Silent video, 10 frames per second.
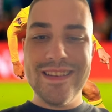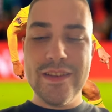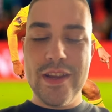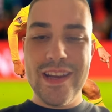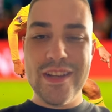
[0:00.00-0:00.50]

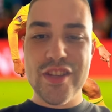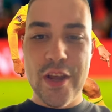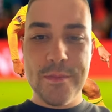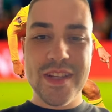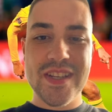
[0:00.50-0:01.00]
The
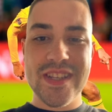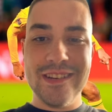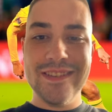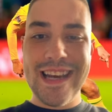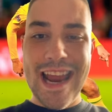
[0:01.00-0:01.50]
terms are
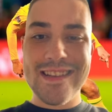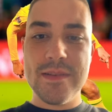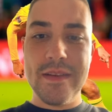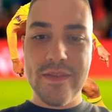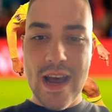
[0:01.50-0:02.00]
still yet
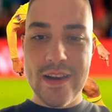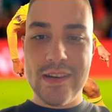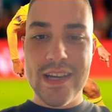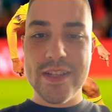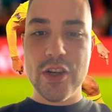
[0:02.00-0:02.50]
to be
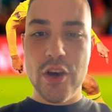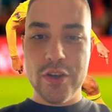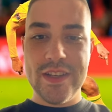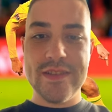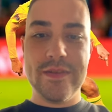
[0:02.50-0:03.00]
finalised
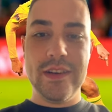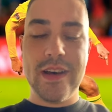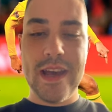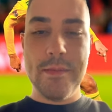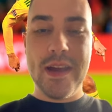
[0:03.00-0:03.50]
according to Phil
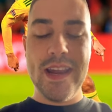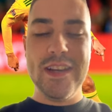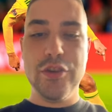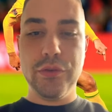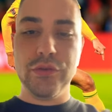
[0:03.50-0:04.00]
Hay, but he
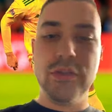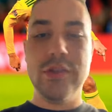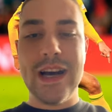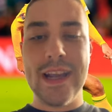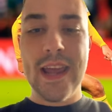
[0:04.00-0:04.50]
does look
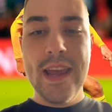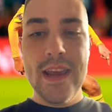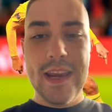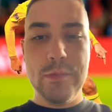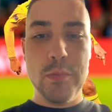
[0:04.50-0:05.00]
like
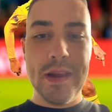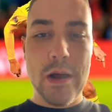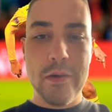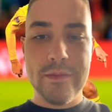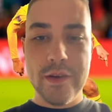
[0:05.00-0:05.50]
he will be
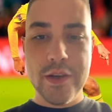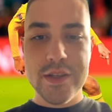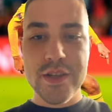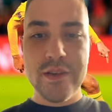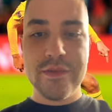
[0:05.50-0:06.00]
our
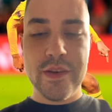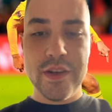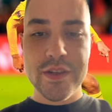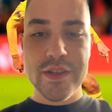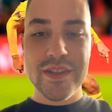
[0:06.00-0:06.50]
first
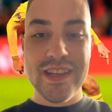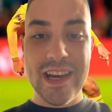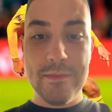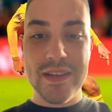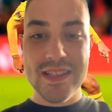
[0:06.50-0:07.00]
first
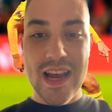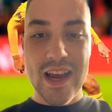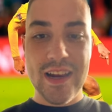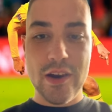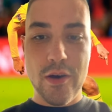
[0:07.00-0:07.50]
team
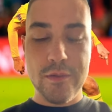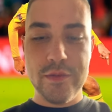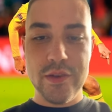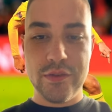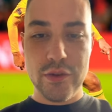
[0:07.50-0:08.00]
signing
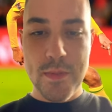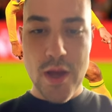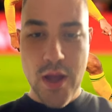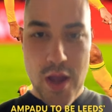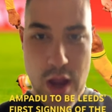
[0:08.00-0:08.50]
of the summer